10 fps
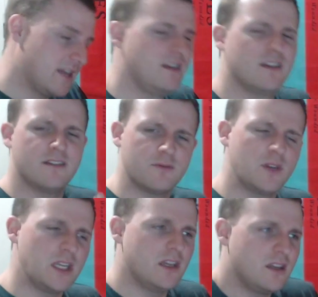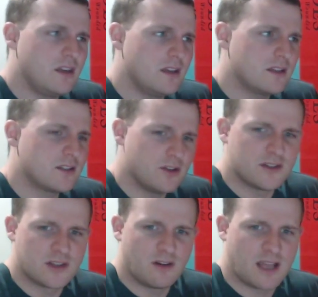And, you know, it's
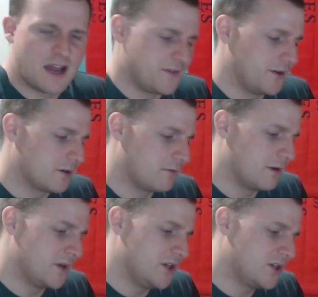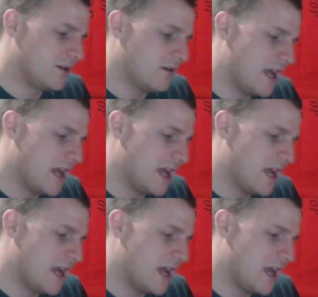good to look after your equipment. You should look